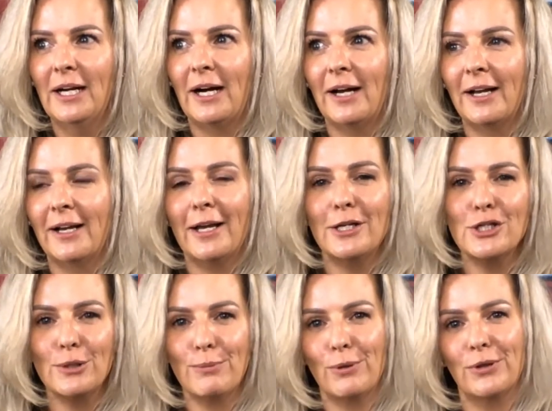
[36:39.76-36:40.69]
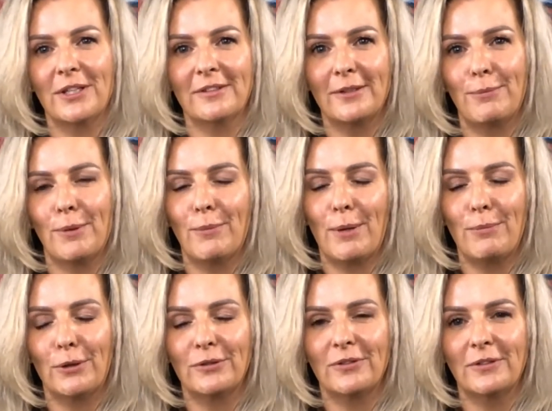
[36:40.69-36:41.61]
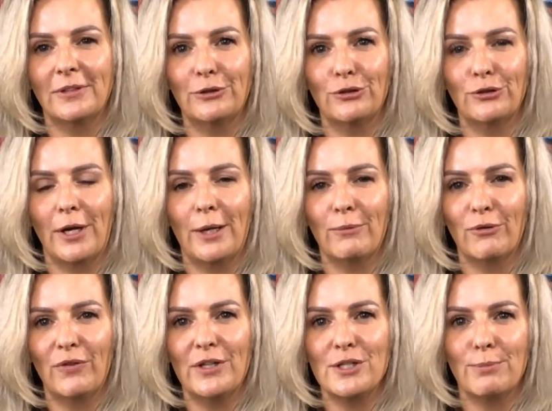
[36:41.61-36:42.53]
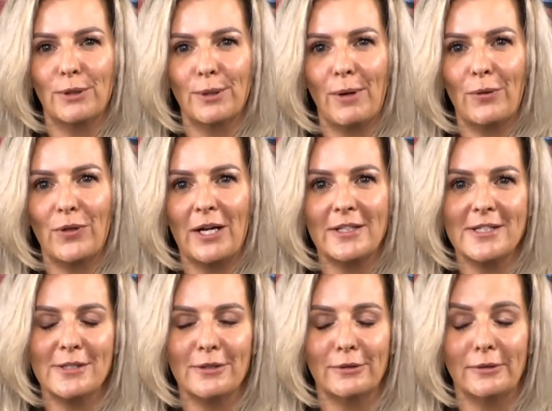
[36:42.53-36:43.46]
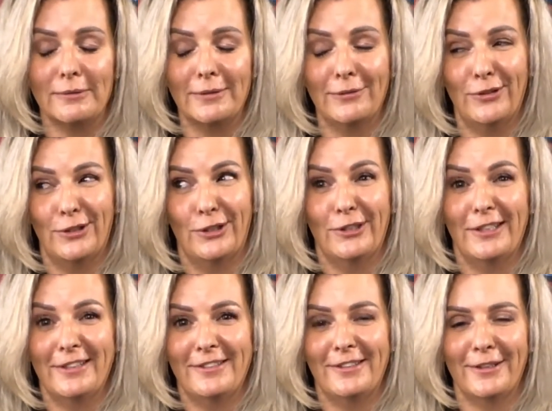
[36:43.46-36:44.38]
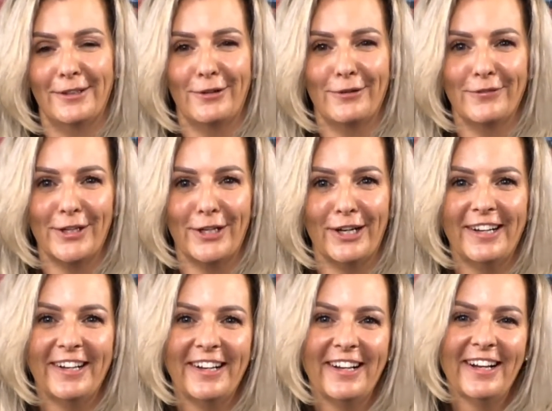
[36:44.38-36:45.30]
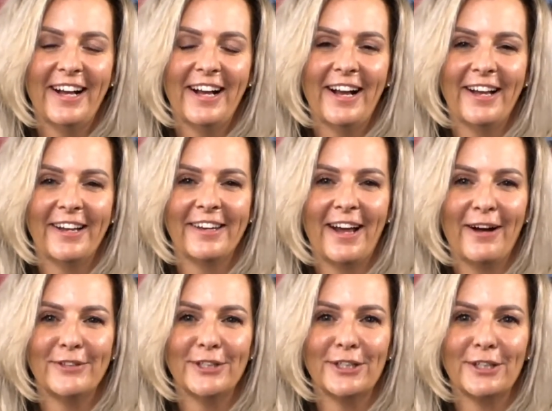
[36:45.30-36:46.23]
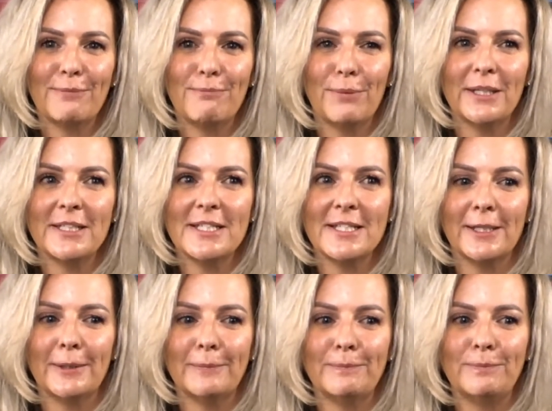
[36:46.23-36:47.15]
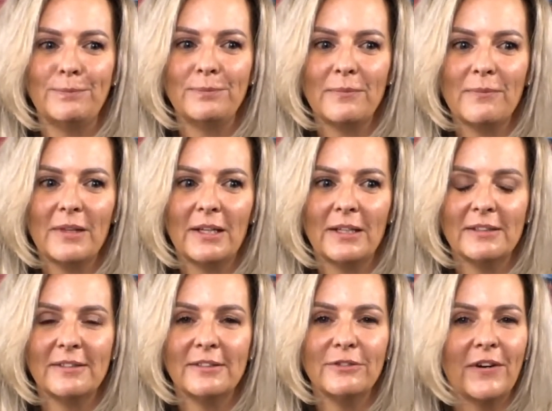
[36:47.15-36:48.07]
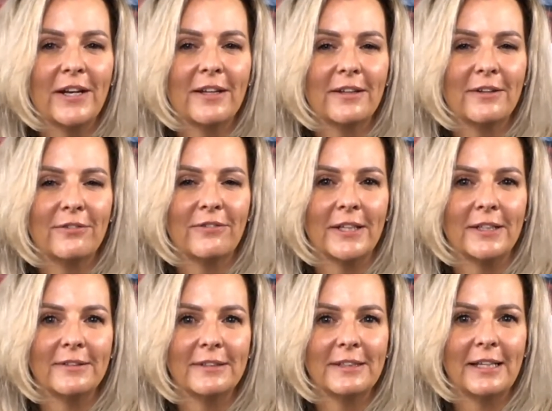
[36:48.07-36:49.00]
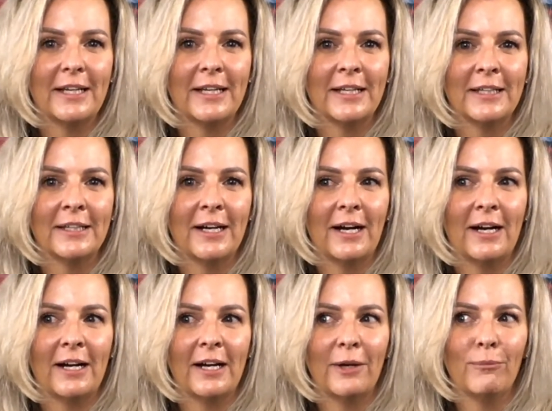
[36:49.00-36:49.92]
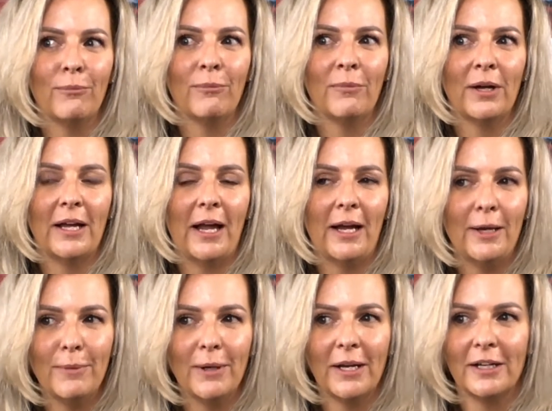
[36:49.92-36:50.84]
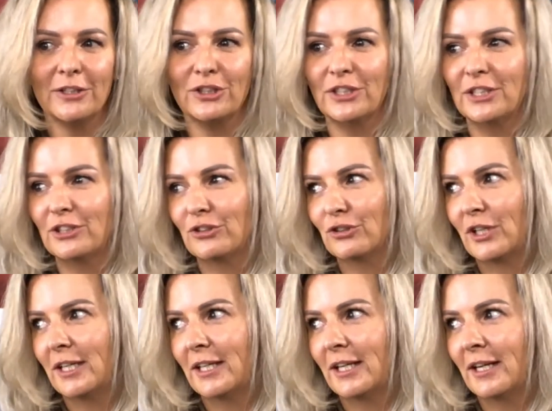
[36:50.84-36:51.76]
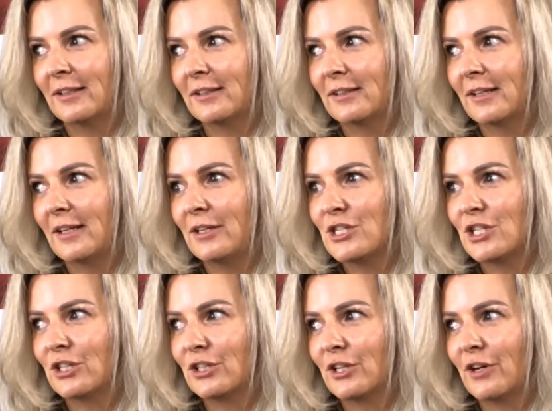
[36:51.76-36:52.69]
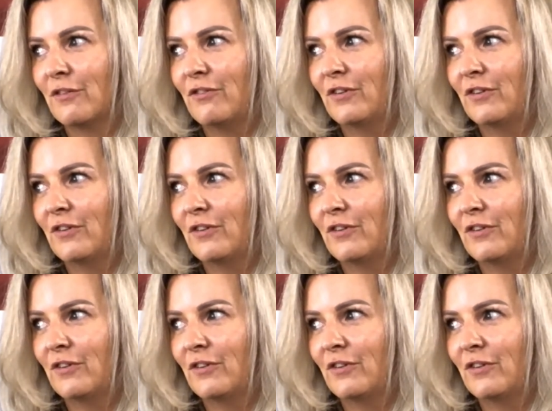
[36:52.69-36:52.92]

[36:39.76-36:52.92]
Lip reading: I occasionally put things up on my personal Instagram or Facebook about that. So if you're curious, you can go over there and have a look. But still fighting a good fight. And I'm aiming actually to try to get into good enough